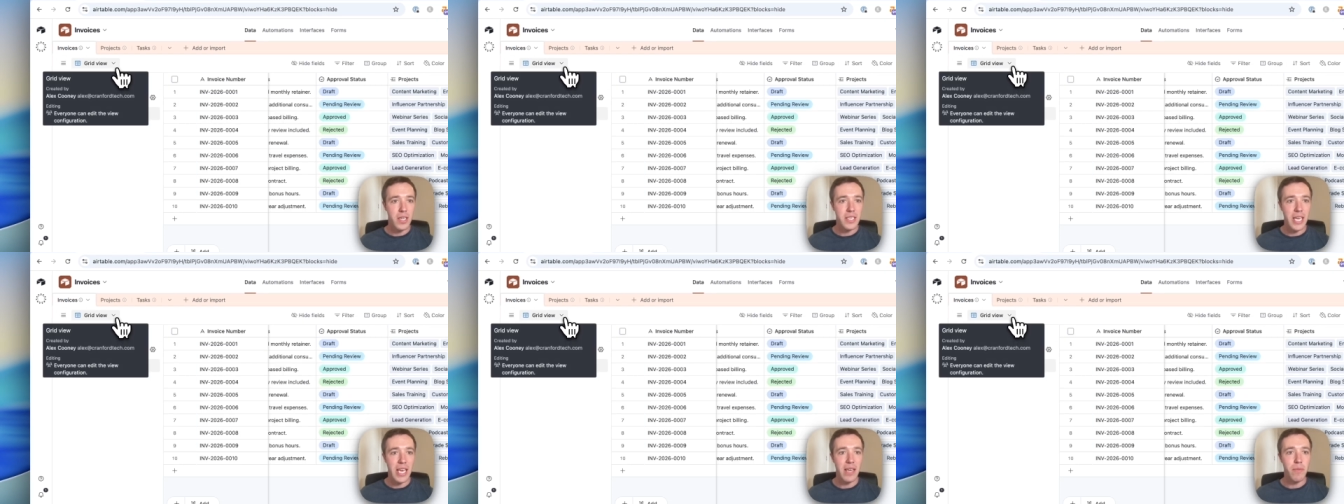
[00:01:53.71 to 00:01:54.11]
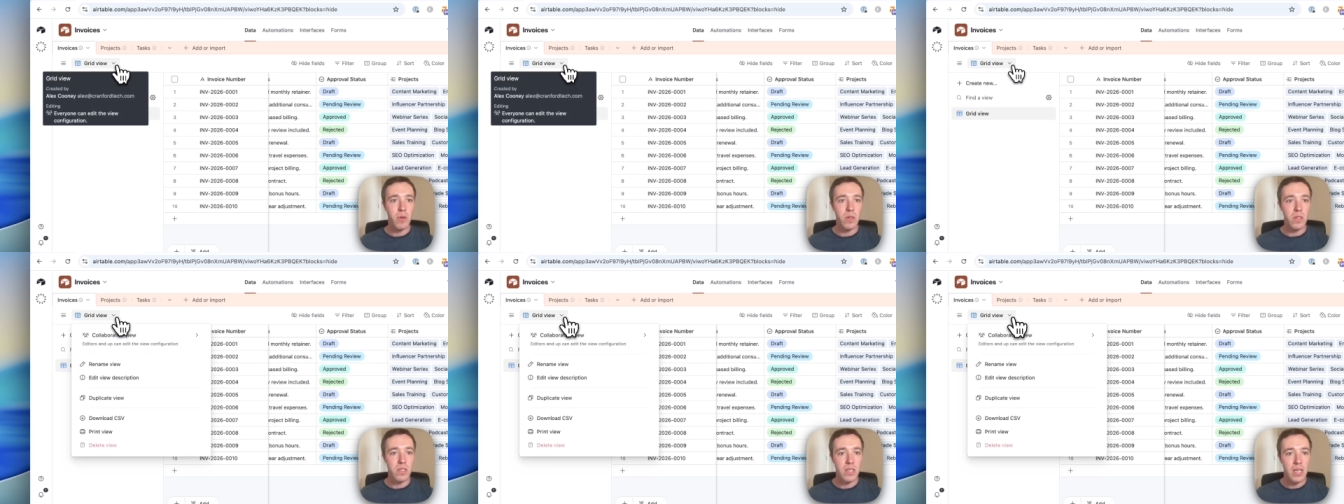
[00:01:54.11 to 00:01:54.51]

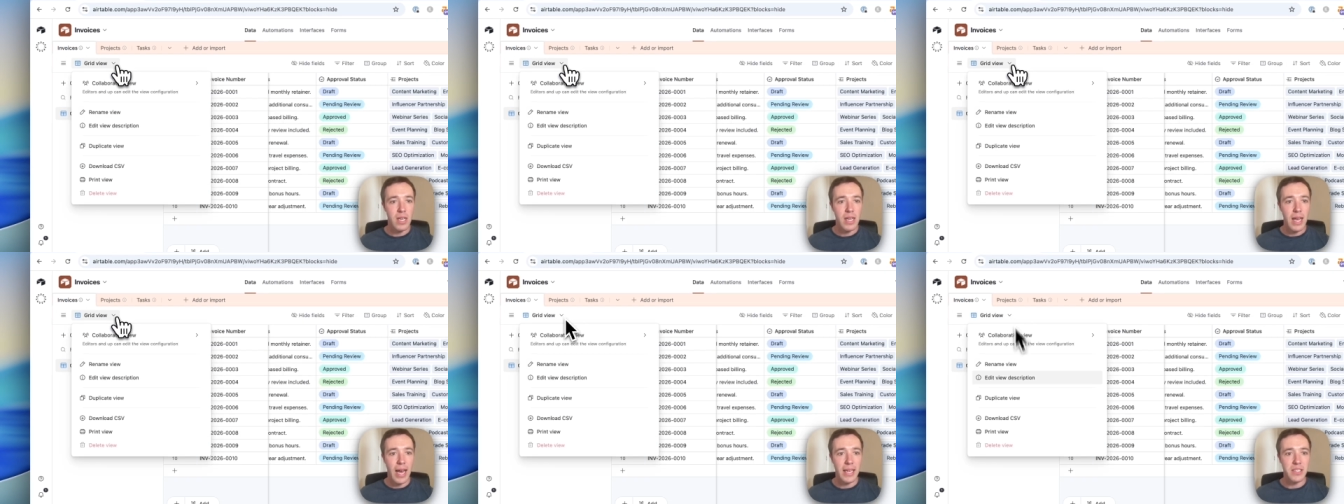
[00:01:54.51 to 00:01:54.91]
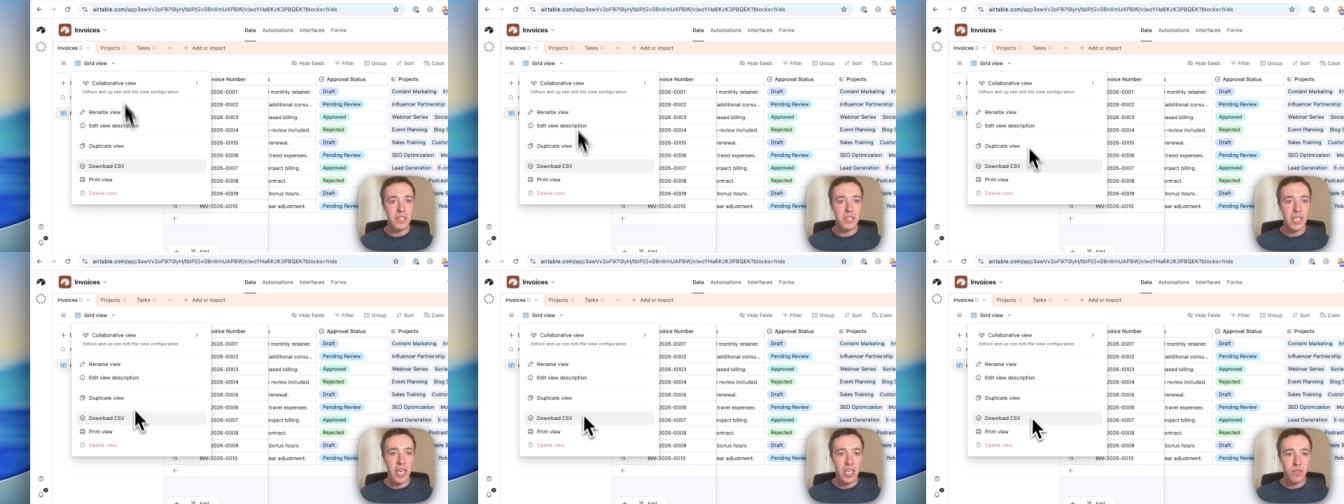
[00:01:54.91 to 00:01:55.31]
tables as a
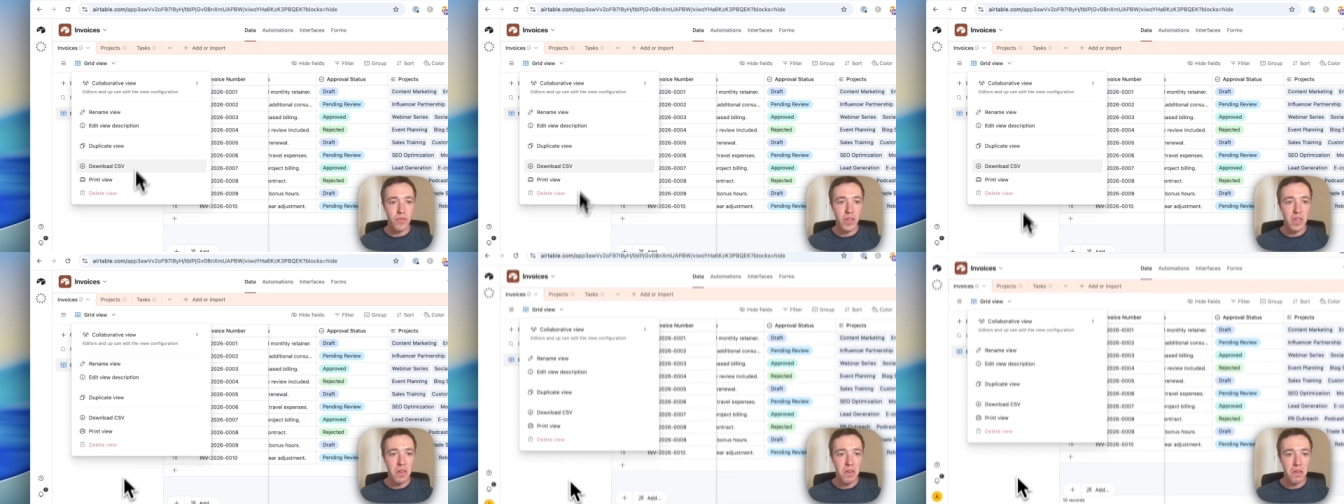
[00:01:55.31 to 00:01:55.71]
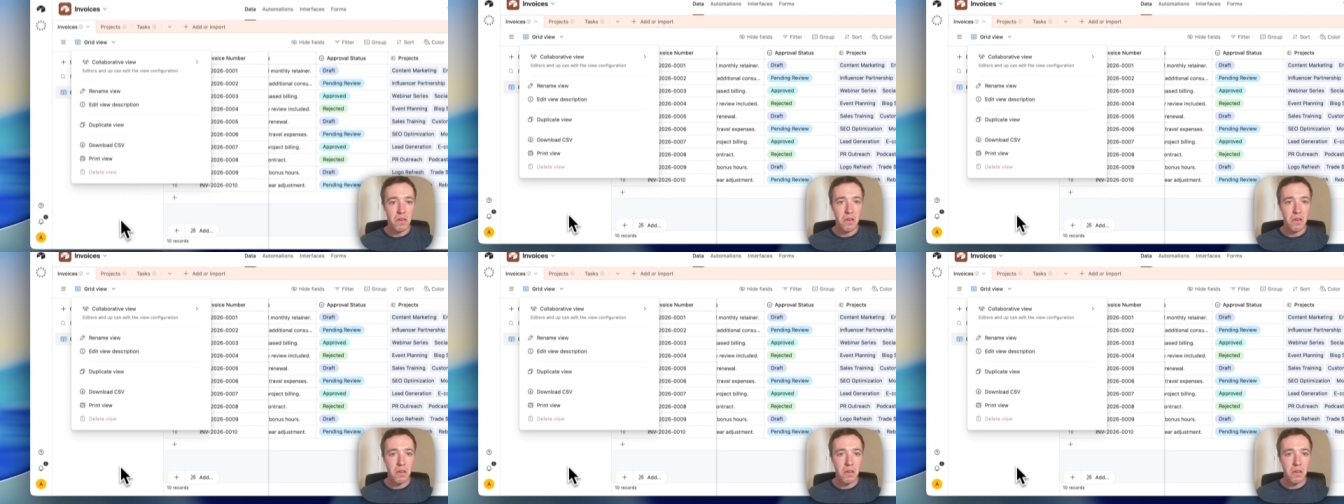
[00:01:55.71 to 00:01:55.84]
CSV.